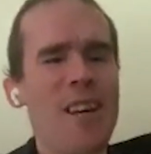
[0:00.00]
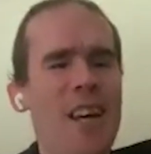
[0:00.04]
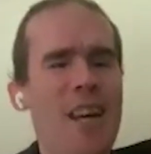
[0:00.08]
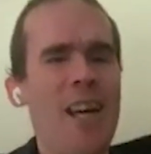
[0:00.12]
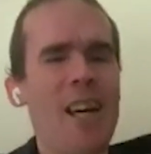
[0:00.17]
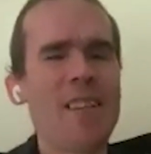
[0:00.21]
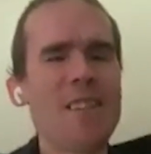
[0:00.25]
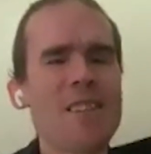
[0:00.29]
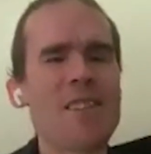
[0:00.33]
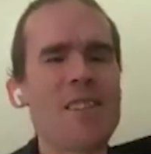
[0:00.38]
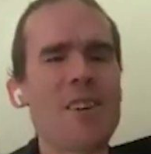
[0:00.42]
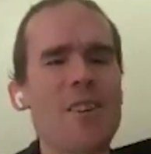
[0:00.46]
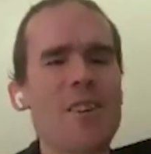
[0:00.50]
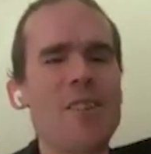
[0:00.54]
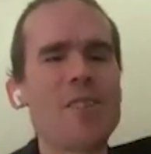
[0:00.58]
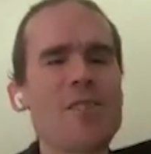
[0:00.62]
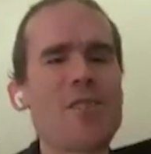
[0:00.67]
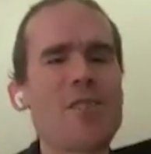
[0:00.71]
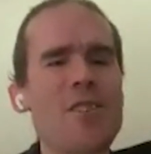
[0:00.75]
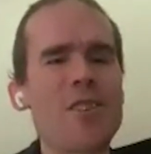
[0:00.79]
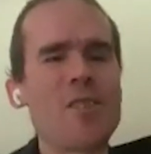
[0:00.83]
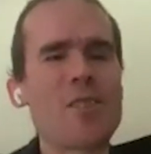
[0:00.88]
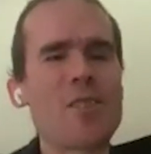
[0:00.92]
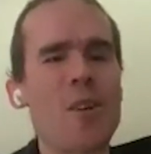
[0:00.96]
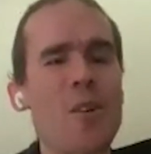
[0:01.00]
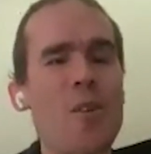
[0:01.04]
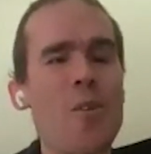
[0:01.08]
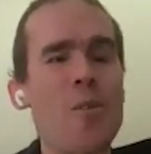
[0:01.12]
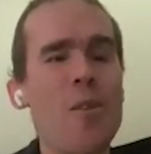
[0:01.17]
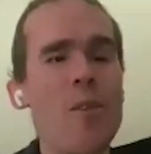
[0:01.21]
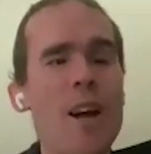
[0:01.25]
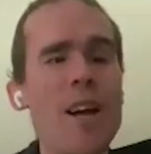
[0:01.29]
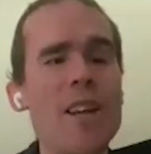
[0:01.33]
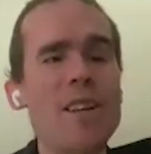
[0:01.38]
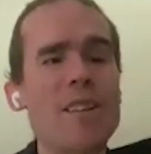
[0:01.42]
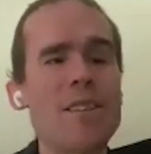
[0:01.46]
And so it's just a
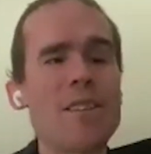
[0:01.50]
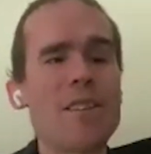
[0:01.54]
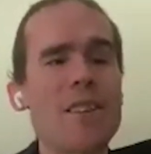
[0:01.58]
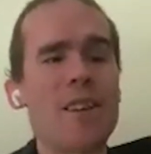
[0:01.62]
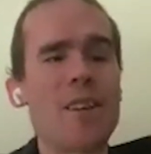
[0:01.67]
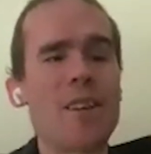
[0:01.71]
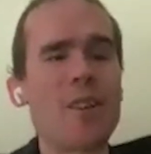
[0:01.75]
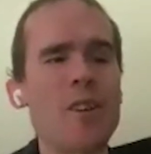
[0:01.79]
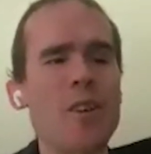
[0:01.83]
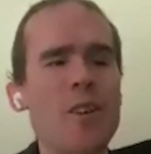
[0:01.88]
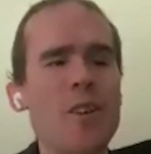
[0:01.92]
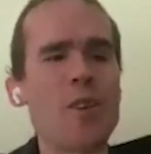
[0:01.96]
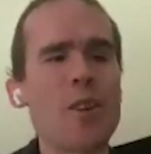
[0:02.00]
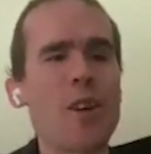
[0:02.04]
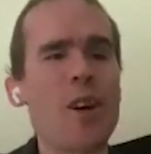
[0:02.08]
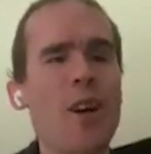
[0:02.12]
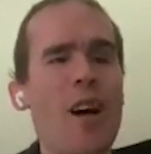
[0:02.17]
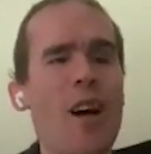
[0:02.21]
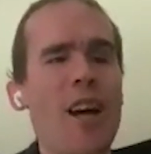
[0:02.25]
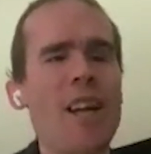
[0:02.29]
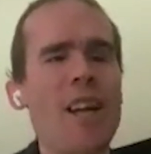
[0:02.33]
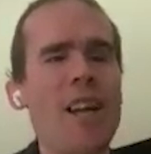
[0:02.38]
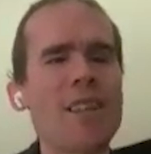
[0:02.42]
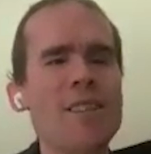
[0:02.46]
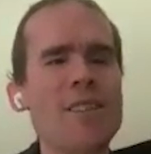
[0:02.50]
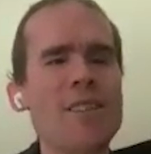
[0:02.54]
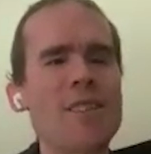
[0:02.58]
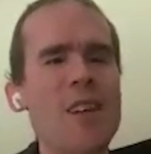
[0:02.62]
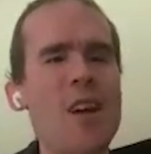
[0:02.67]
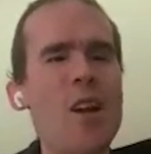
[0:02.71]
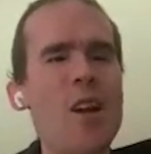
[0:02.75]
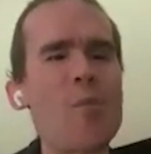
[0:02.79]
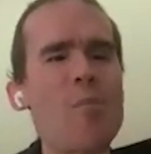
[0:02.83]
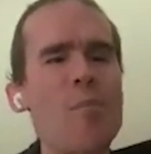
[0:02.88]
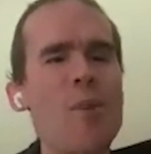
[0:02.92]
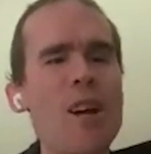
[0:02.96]
great, I guess,
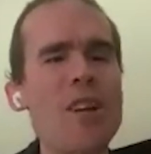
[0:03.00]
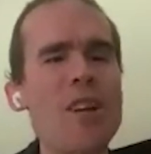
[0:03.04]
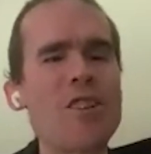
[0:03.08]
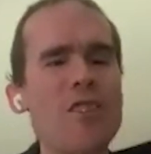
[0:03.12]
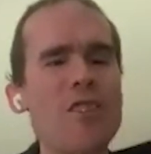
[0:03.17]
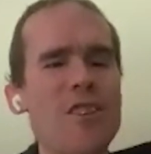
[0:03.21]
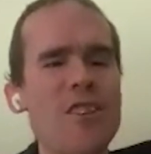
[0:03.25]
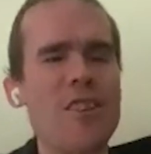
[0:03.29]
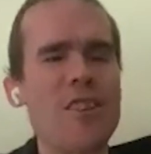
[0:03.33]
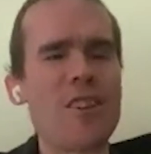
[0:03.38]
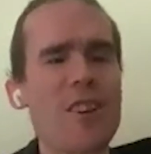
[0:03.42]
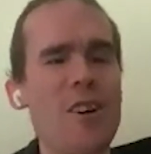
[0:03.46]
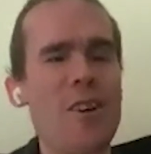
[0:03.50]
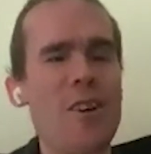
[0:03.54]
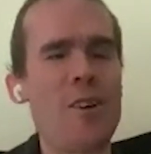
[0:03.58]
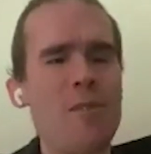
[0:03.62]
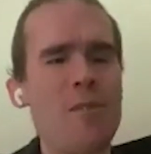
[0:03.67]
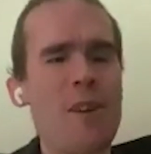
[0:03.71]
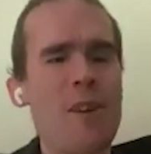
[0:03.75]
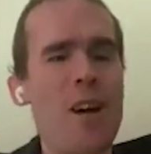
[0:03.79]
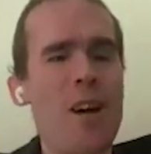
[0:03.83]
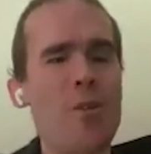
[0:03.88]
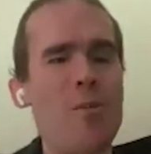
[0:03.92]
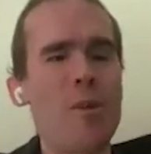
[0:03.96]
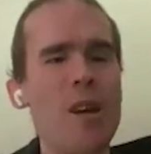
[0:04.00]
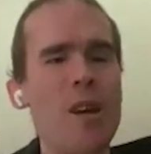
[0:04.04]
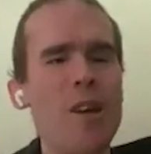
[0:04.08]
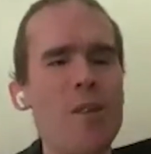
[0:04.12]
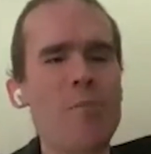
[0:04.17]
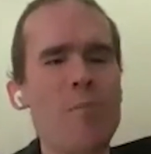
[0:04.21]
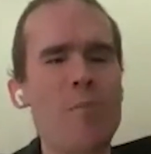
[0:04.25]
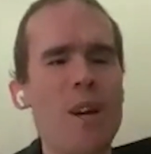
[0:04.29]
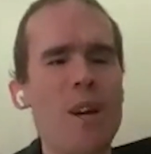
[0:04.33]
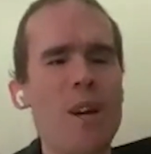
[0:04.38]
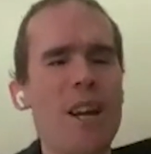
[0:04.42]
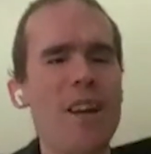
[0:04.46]
celebration of how we
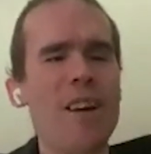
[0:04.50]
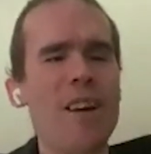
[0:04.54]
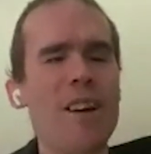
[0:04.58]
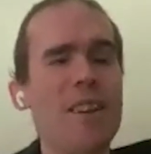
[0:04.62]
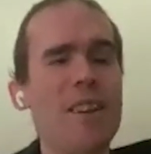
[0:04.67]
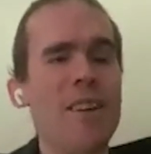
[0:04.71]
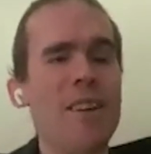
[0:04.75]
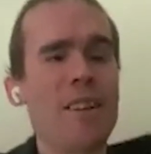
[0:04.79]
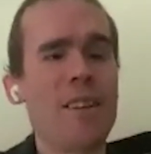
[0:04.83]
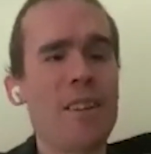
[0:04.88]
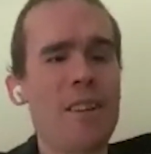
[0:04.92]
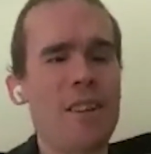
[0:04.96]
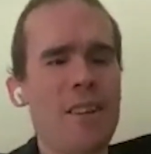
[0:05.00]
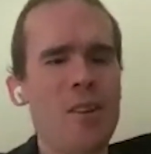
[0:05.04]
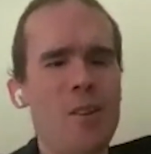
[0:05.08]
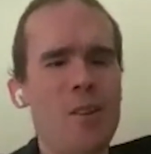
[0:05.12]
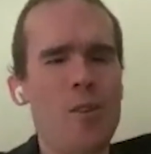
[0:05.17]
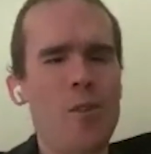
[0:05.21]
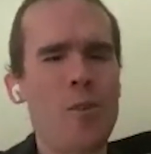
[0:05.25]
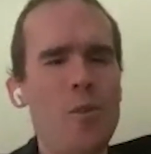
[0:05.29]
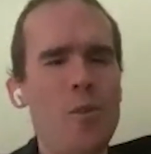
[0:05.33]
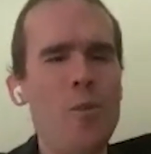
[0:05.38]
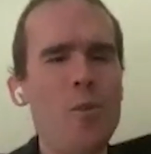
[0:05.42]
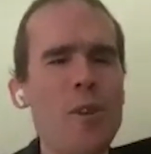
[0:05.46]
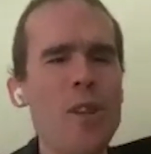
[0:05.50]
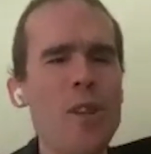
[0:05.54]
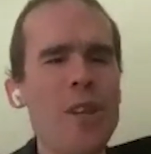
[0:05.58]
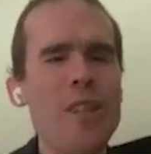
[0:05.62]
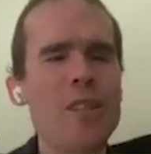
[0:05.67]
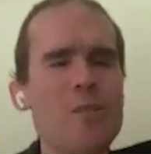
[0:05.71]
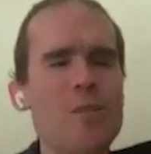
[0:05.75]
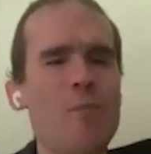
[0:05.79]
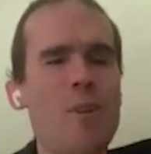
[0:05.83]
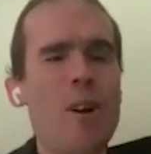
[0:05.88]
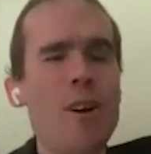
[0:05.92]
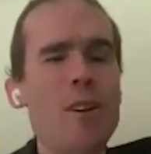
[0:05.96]
can bring all
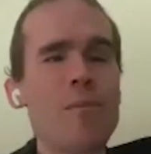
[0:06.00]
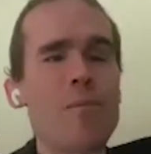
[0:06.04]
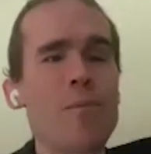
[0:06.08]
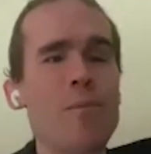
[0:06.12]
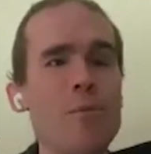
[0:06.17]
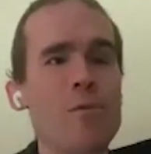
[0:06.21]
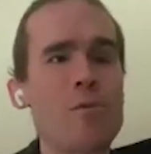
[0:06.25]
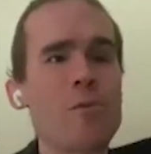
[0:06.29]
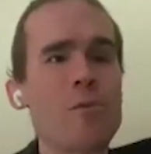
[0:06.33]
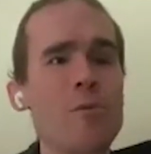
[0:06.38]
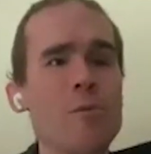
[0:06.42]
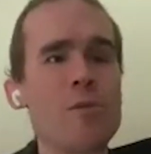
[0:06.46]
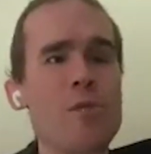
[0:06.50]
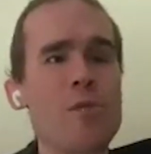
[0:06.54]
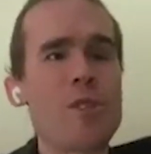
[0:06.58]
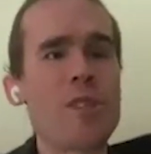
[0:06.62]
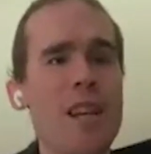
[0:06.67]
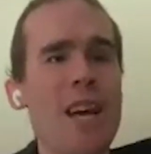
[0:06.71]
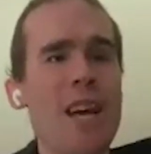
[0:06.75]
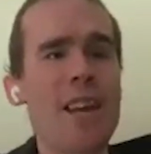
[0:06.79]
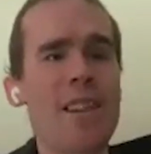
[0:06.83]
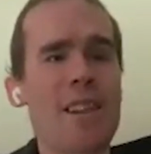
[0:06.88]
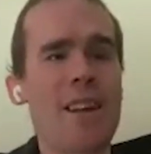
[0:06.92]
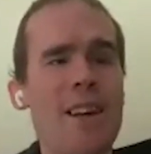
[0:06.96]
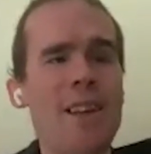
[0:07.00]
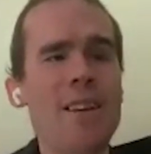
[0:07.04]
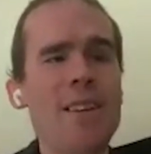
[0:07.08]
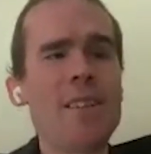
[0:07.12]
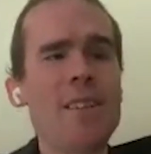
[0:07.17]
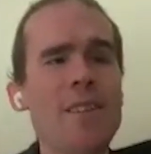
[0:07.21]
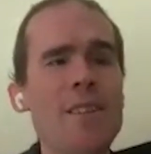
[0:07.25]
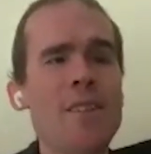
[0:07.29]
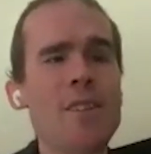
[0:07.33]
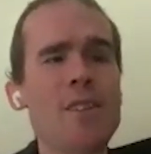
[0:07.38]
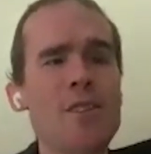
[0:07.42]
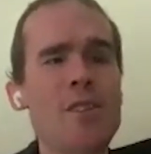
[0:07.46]
these wonderful tools together
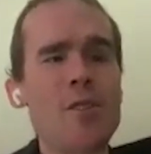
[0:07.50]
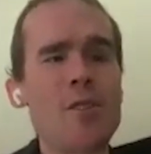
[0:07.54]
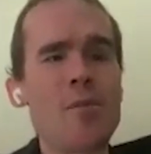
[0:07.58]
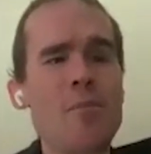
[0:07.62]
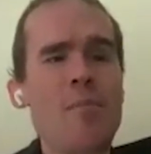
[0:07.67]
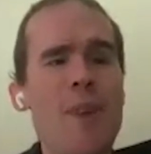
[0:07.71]
to